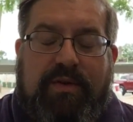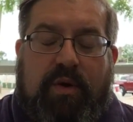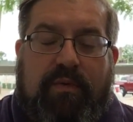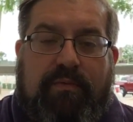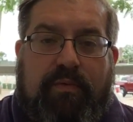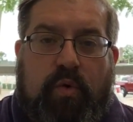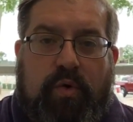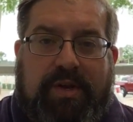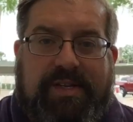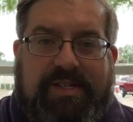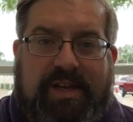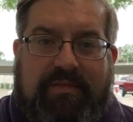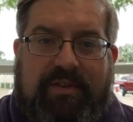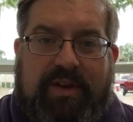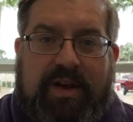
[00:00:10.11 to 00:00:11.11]
there are
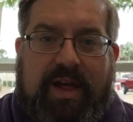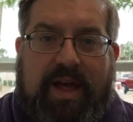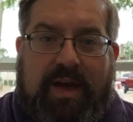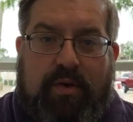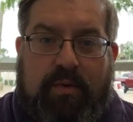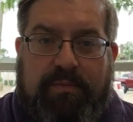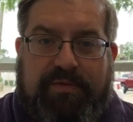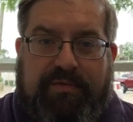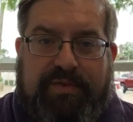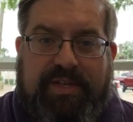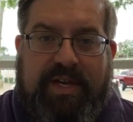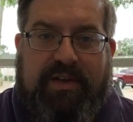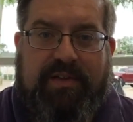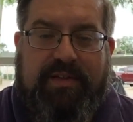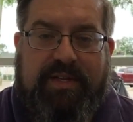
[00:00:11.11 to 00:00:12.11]
47 homes for
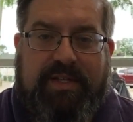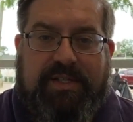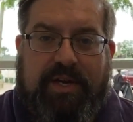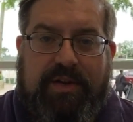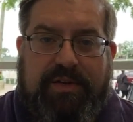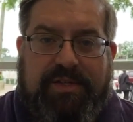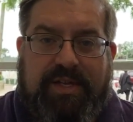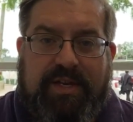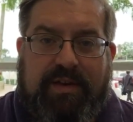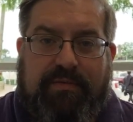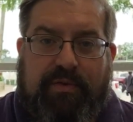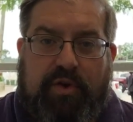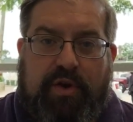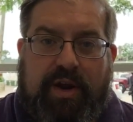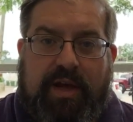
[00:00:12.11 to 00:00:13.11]
sale in the entire city
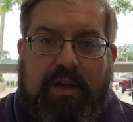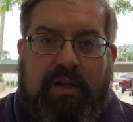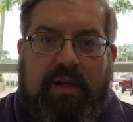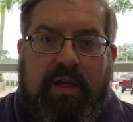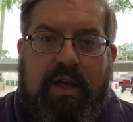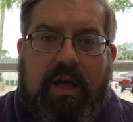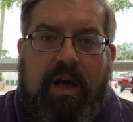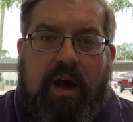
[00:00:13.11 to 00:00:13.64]
of Ferndale.